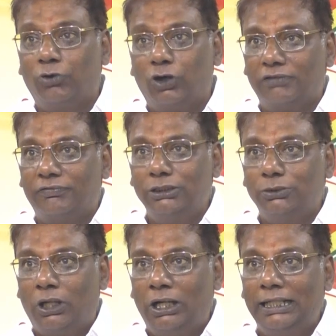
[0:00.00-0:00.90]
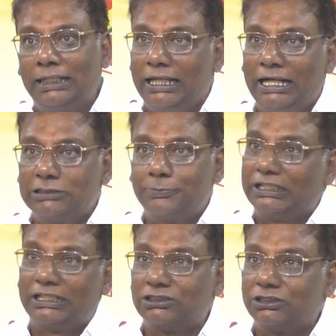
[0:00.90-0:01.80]
whatever you want, and then
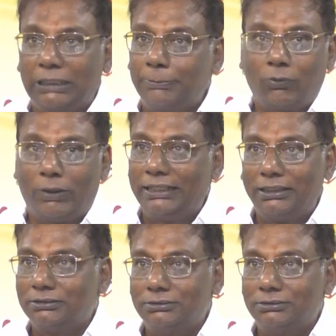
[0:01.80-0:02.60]
expect us to keep quiet.